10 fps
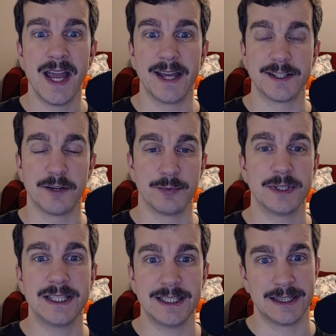and I
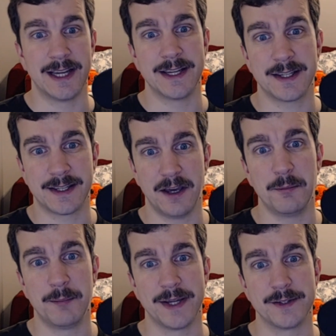really like
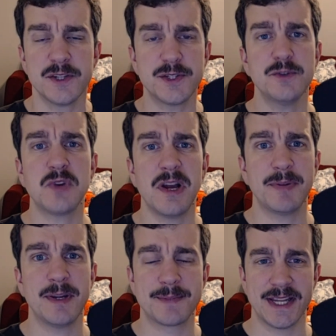Kelpminder. 2 draw
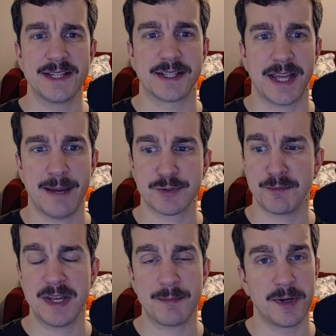pips and a capture
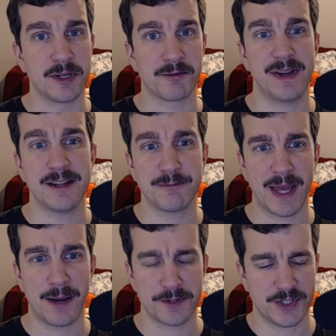pip on a
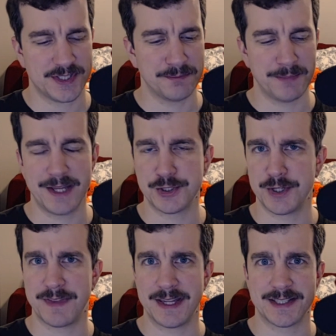5-power. Just imagine
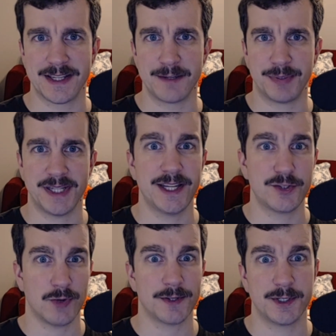if that said play,
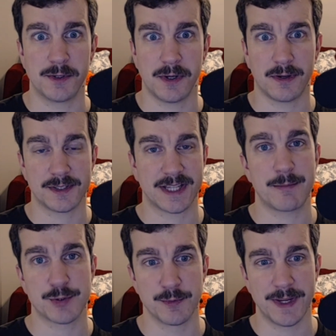draw 2 cards,
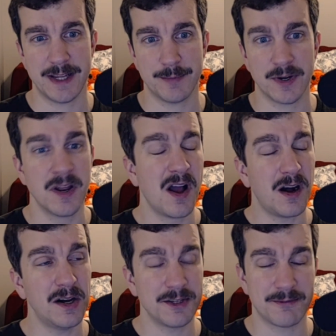capture 1 Aember
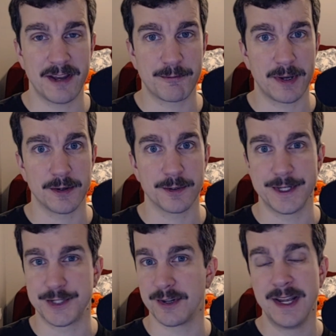on a 5-power
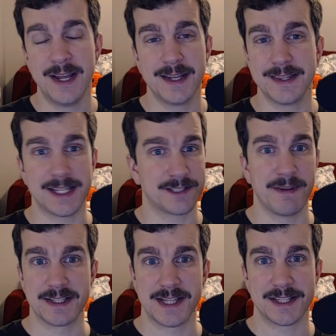creature. That's
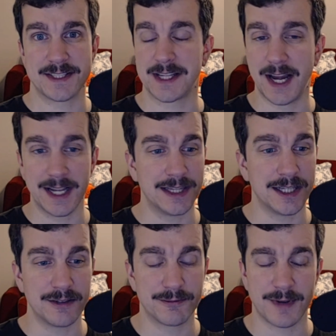fantastic. I
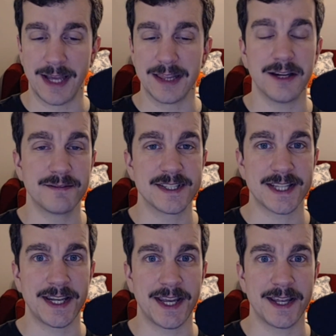love this
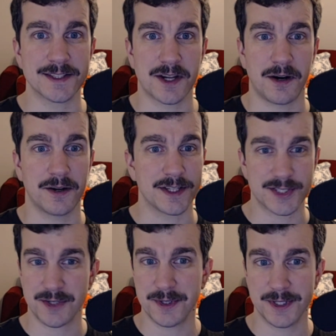enhanced card. It's
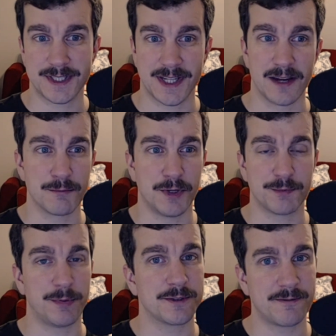so good to get in
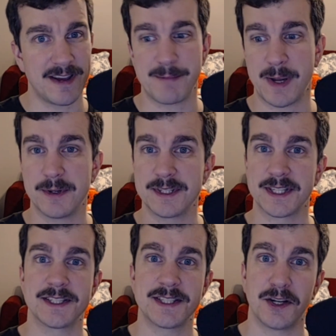multiples. 5-power is
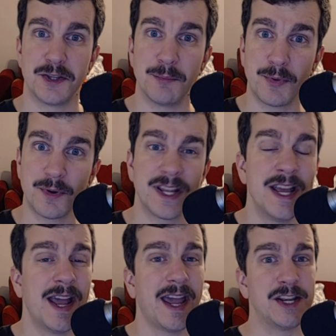going to stick on the board,
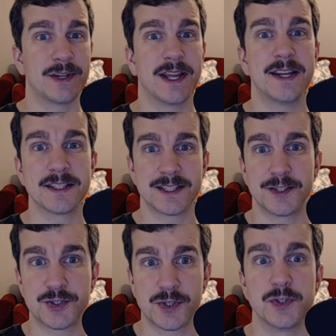and you're getting
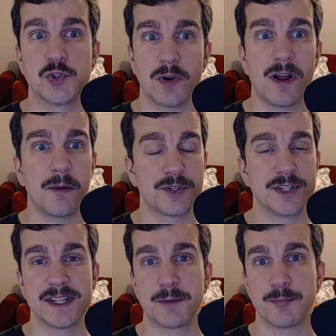such good draw, which
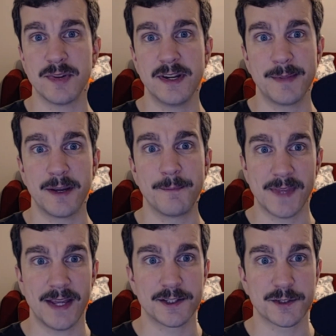is at a premium
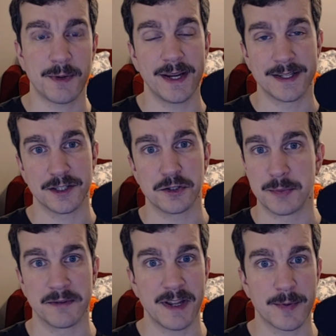elsewhere, and a little
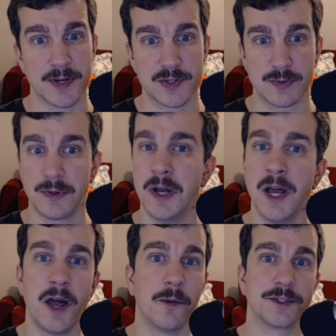bit of Aember control,
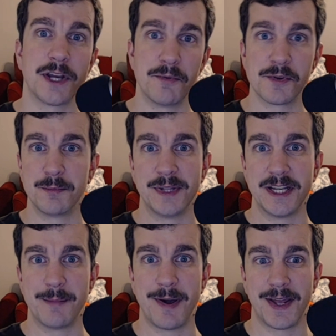which I won't complain
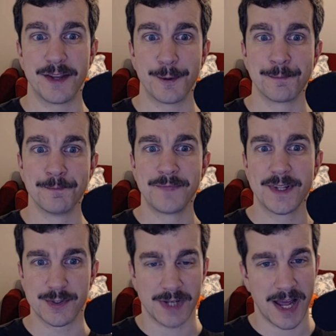about either.
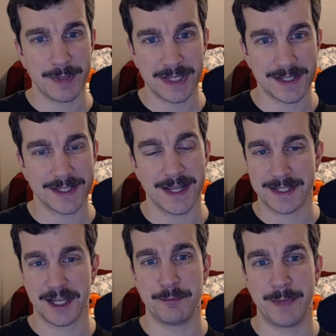So Kamalani and
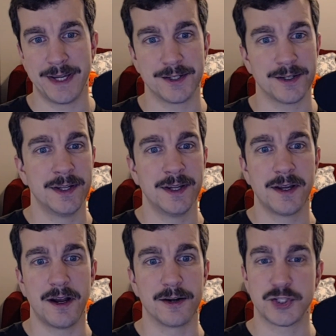Kelpminder
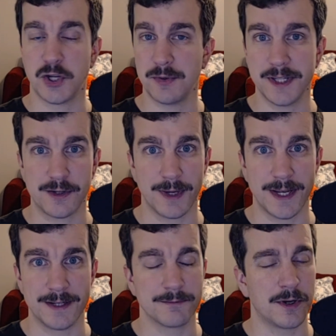are totally
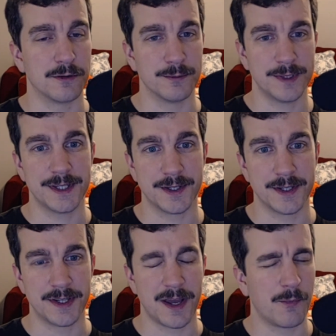great, are really
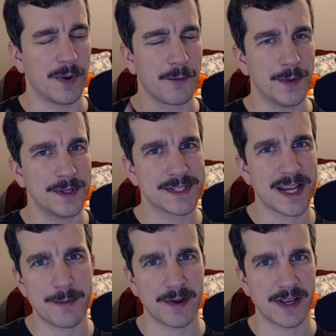good. What I will
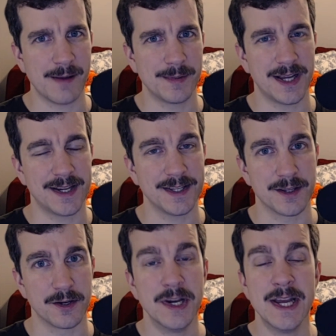say about Kamalani,
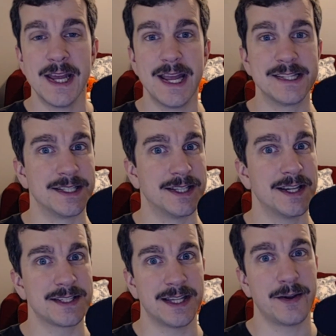though, is it
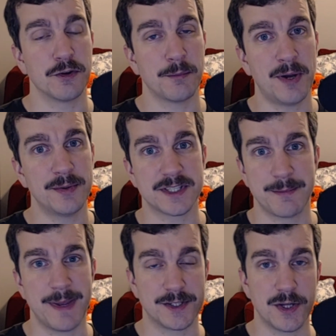does allow your opponent
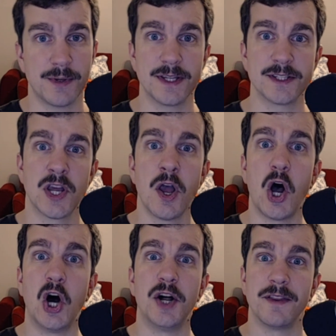to make tokens
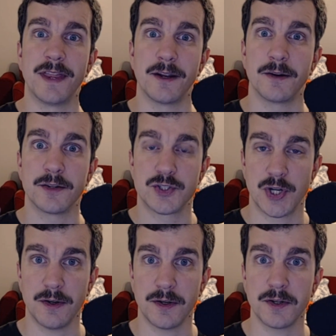on their
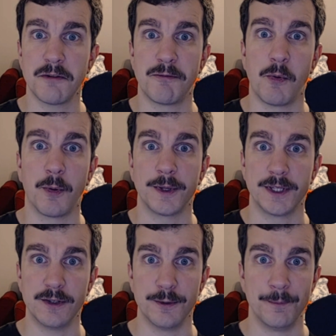turn for
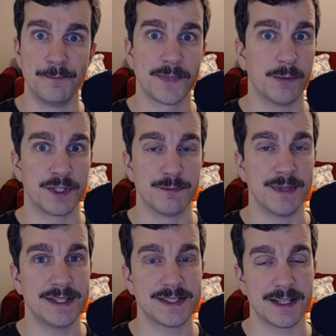you, which
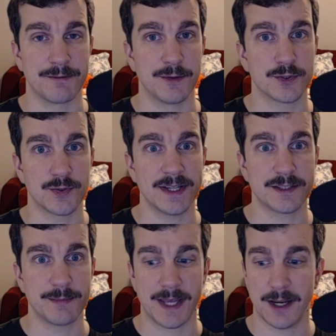means if you're trying
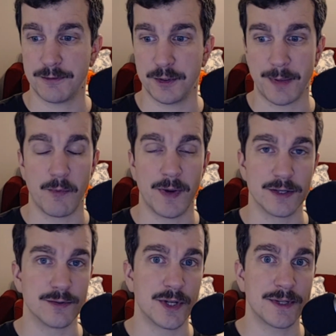to be careful about what
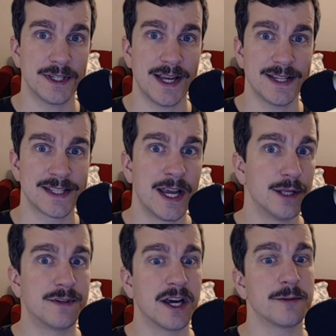you tokenize,
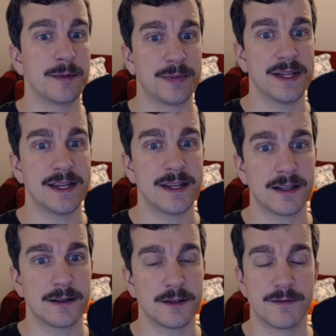you've got to be
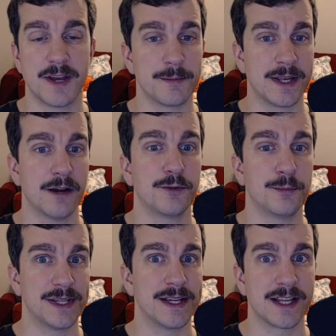careful
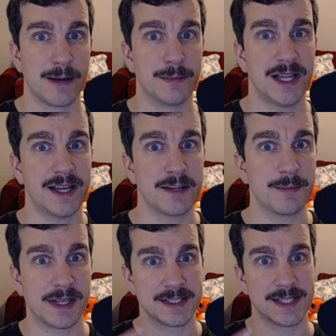playing Kamalani
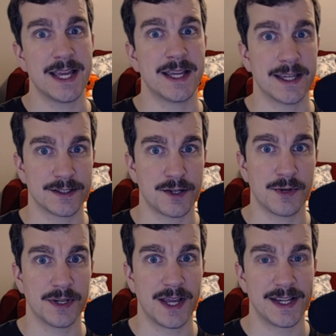because they can
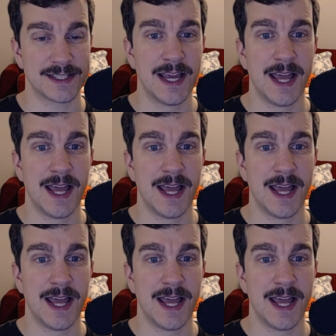tokenize